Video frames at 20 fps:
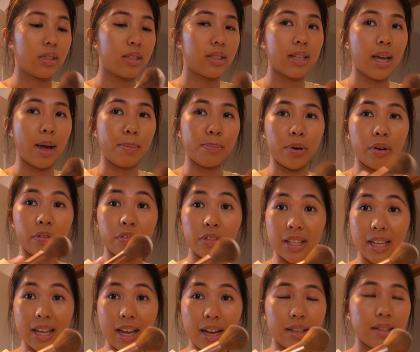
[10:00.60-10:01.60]
tap off
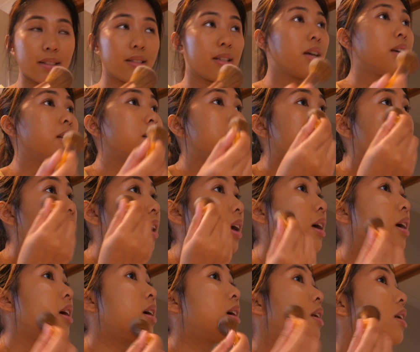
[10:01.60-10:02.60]
the excess
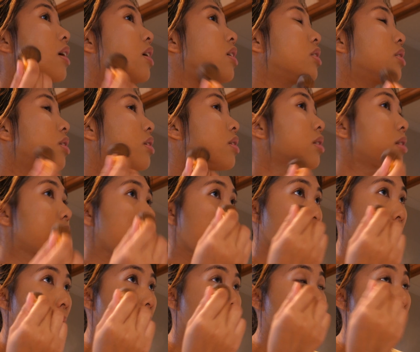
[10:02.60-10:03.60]
and I just
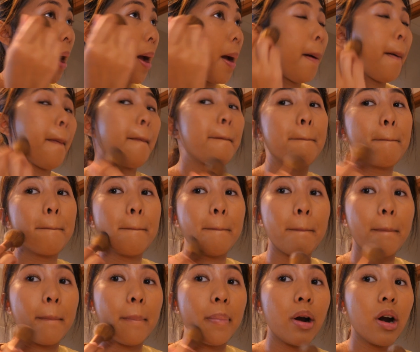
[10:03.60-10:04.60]

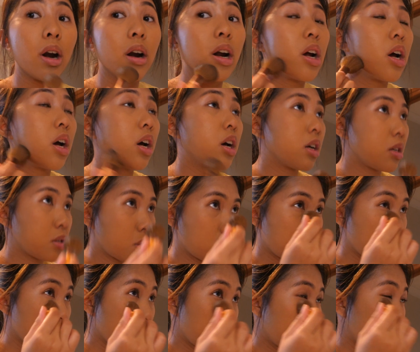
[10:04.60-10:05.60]

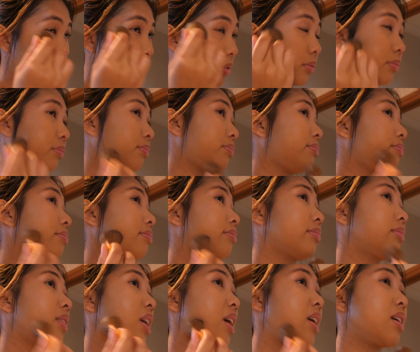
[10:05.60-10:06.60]
brush.
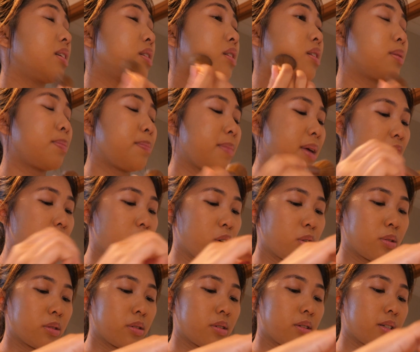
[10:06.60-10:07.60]
And it
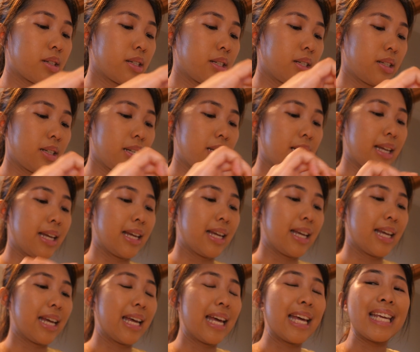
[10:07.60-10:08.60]
smells
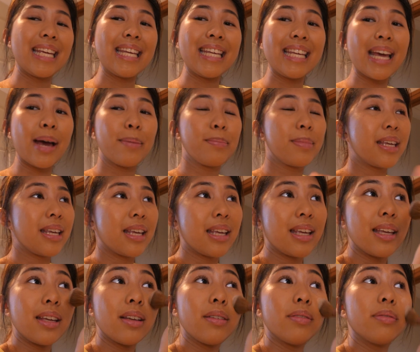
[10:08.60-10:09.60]
yummy.